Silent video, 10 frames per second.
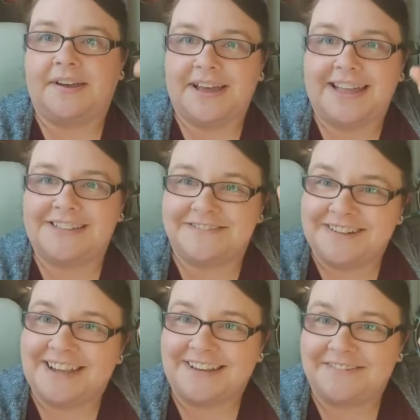
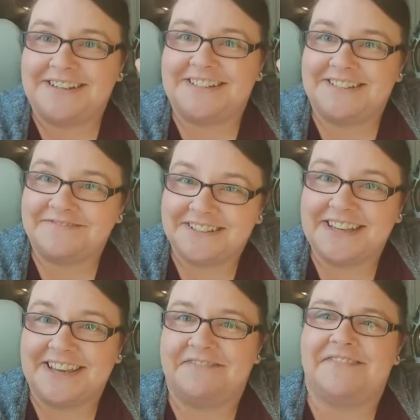answering that question for the
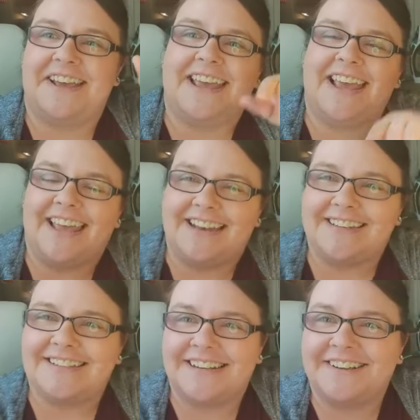giveaway,
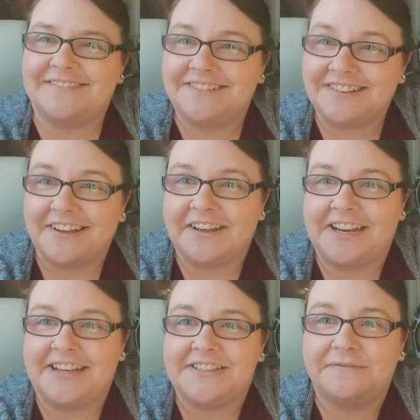and I will
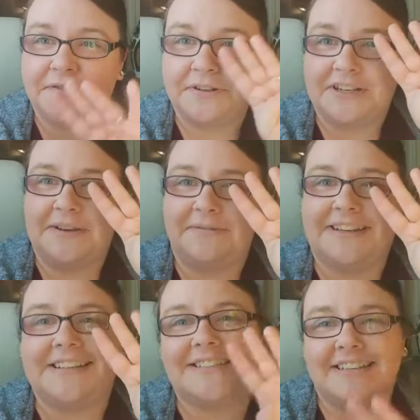announce 4 lucky
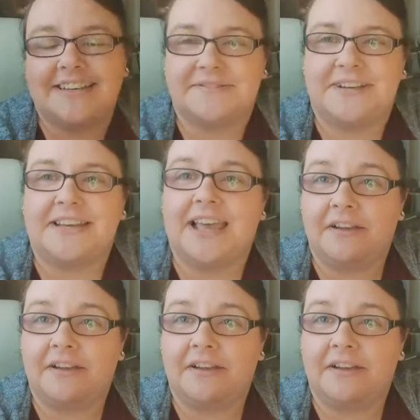winners next week.